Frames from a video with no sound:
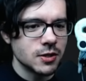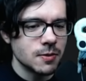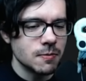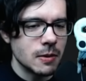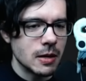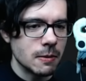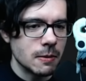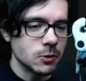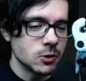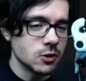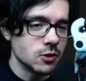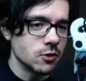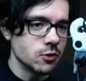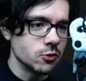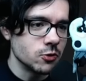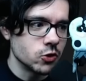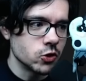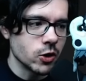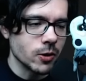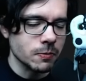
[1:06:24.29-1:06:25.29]
to be able to
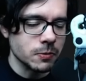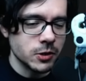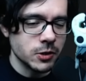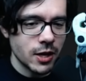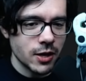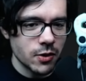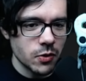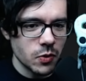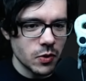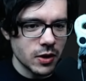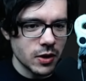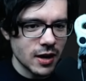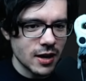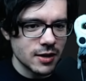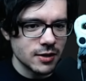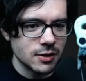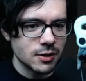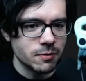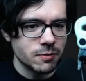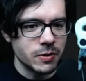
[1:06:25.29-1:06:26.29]
use Sharp Shadow
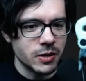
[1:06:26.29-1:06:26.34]
against